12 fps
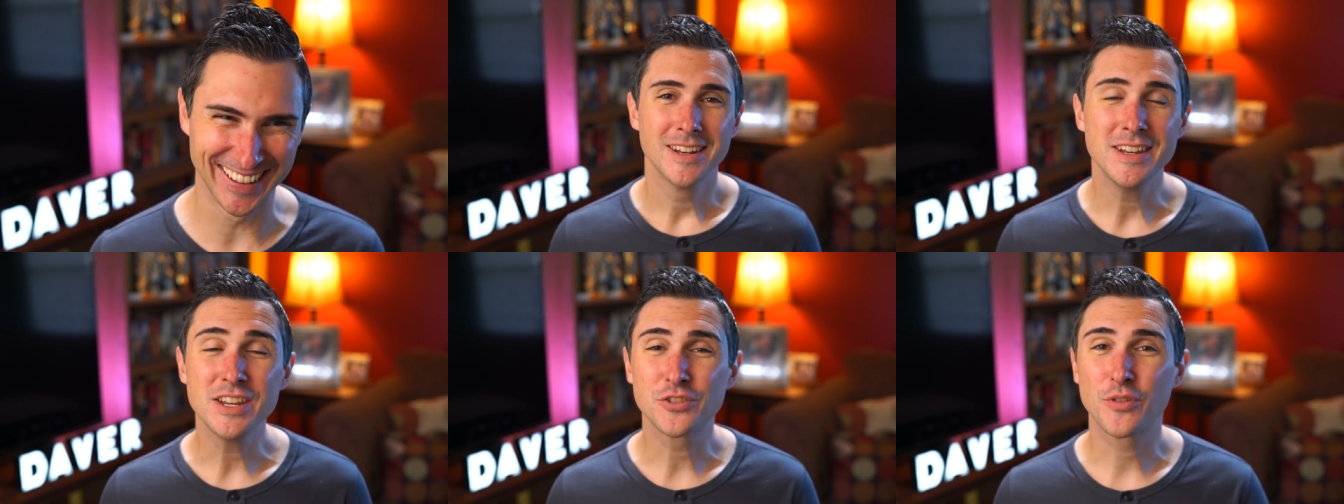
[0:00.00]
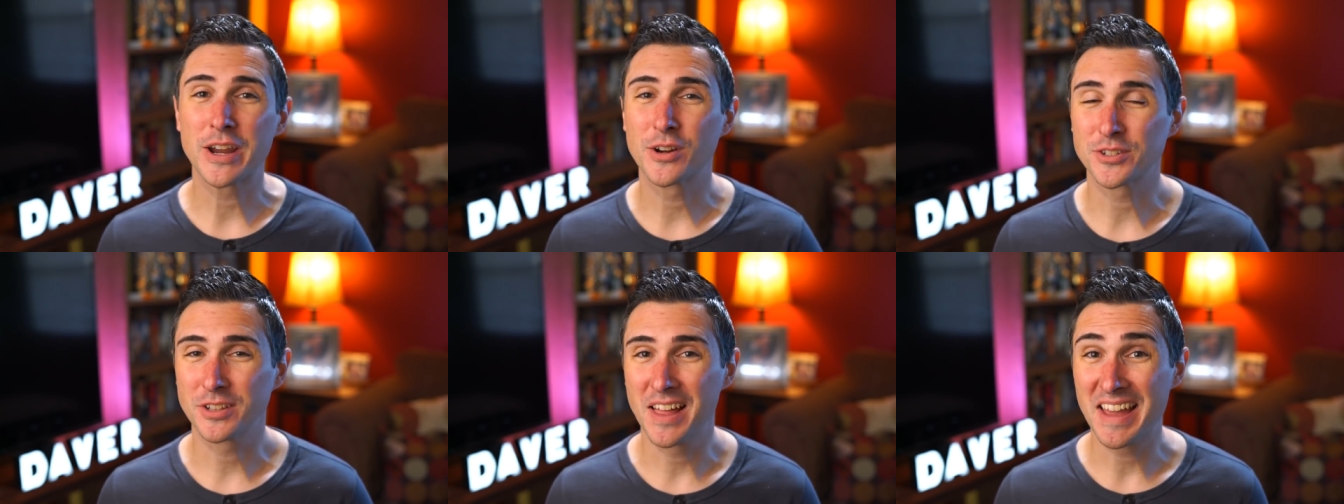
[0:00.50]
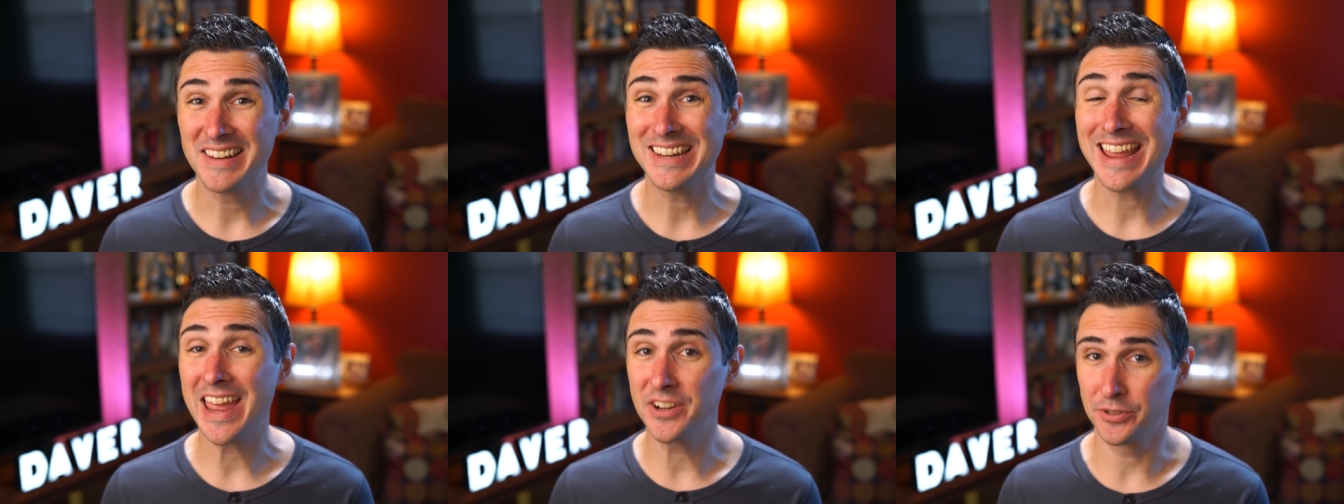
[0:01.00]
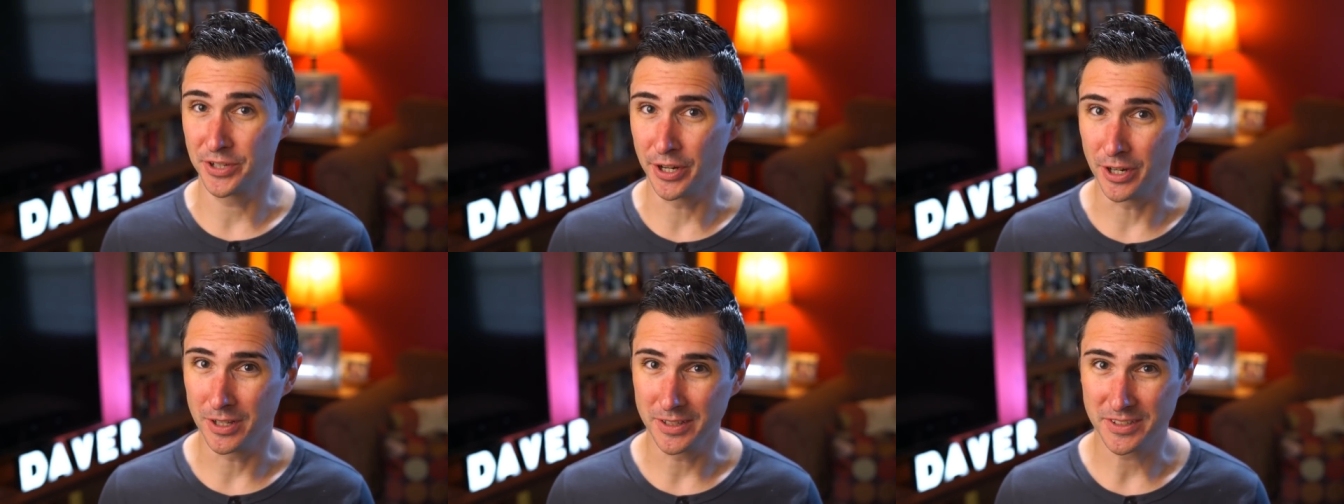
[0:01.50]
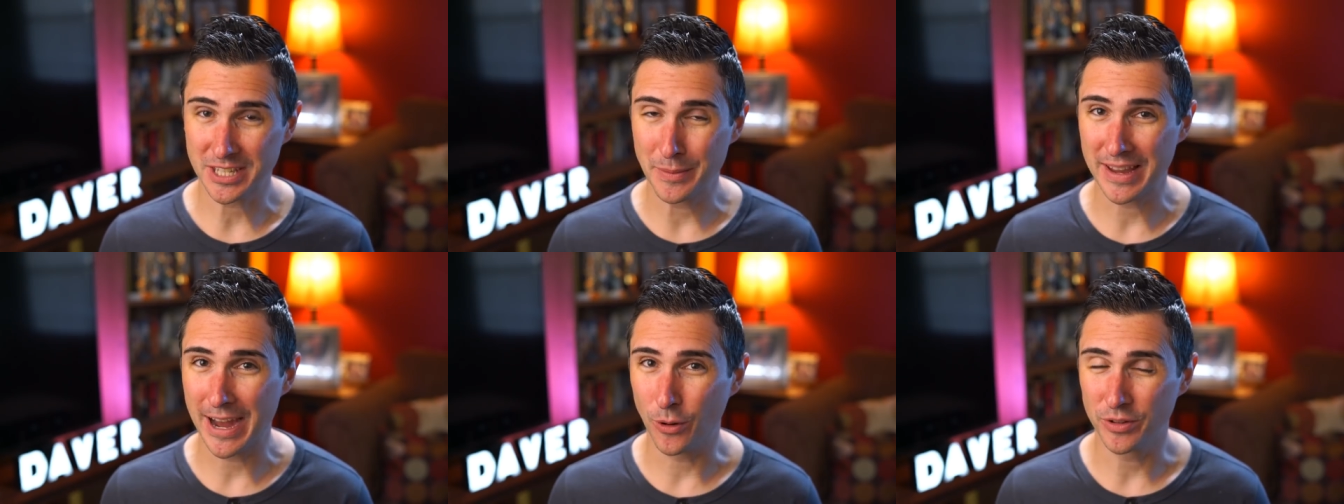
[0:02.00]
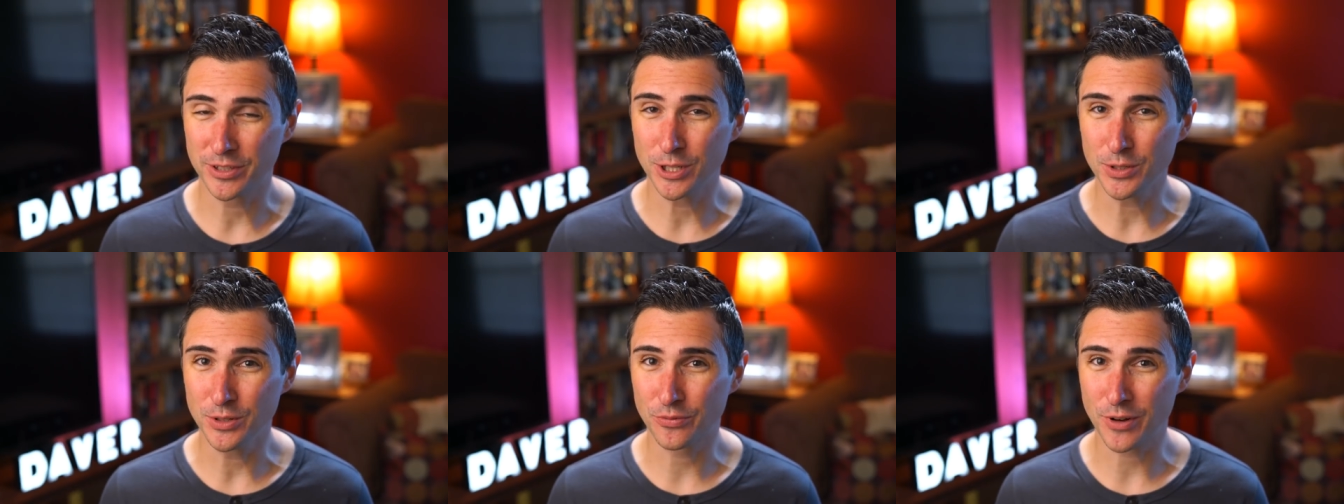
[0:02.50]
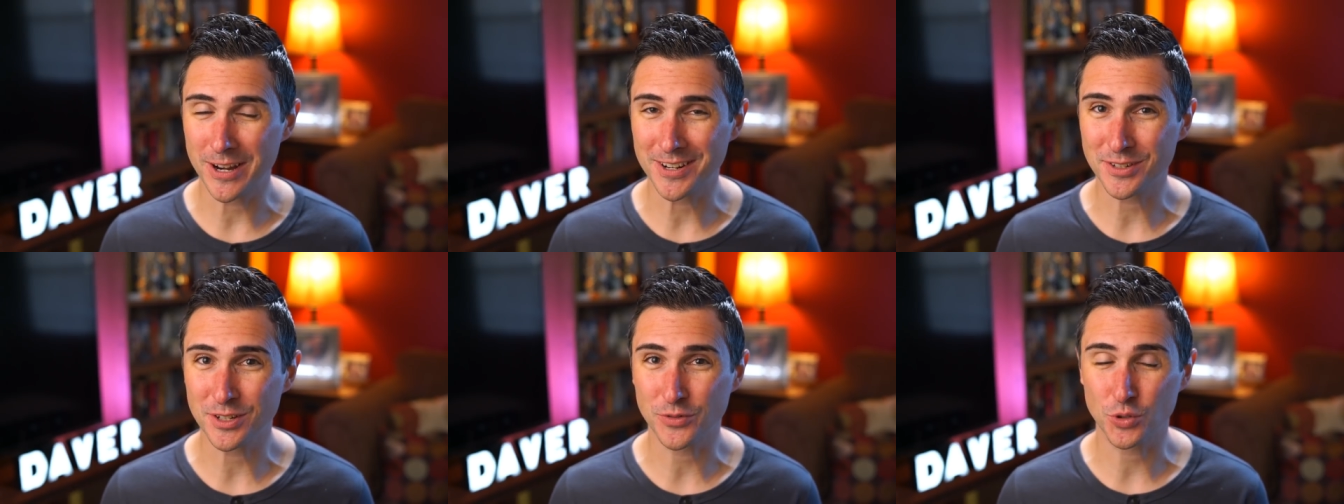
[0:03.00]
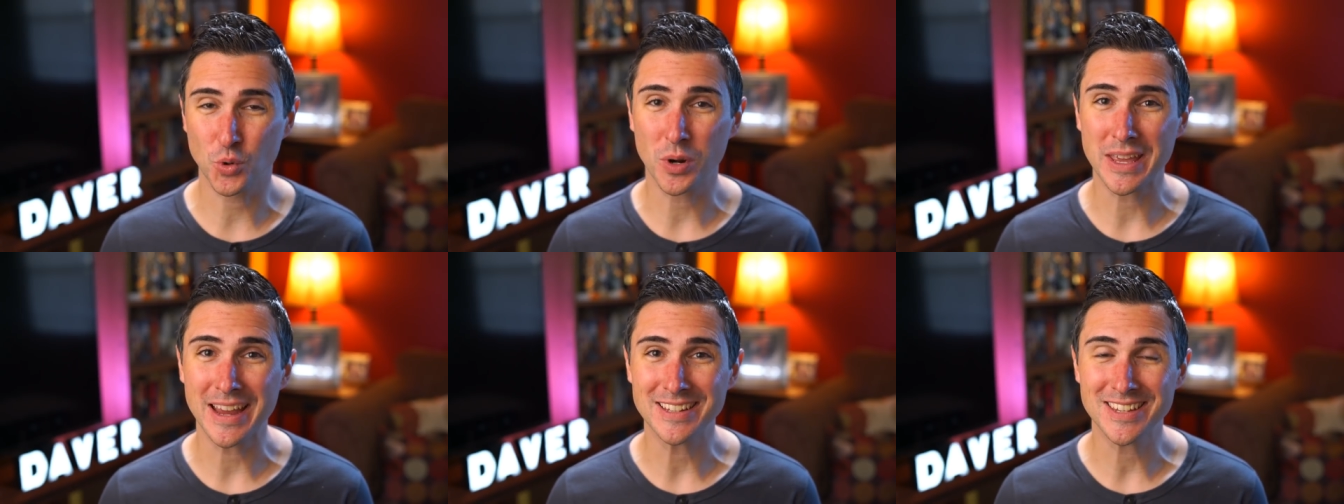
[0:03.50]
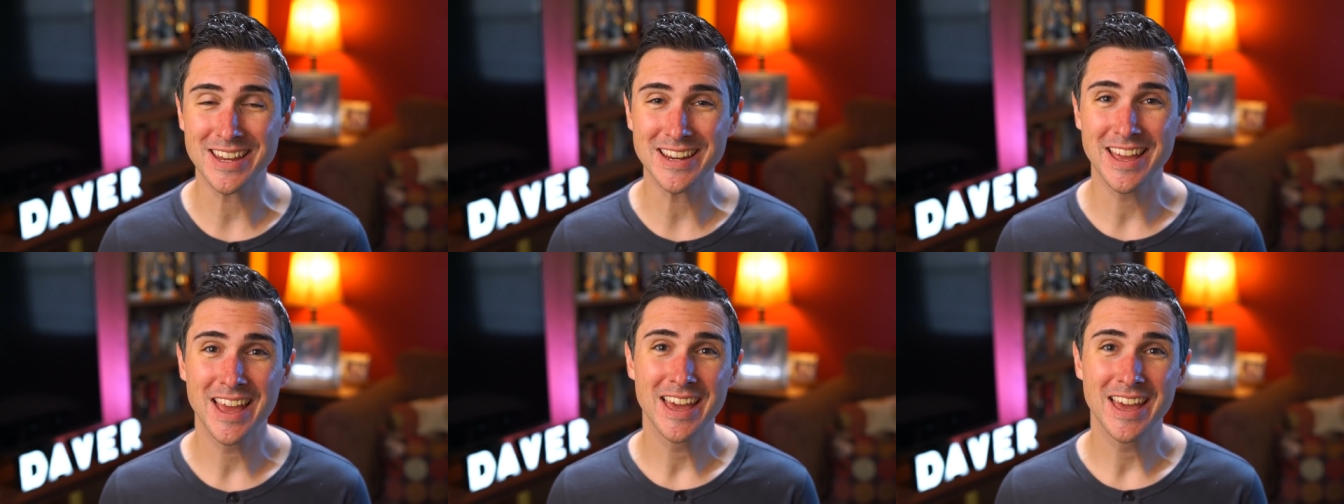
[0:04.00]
niche fragrance line Neanderthal is coming out with two new fragrances for 2018,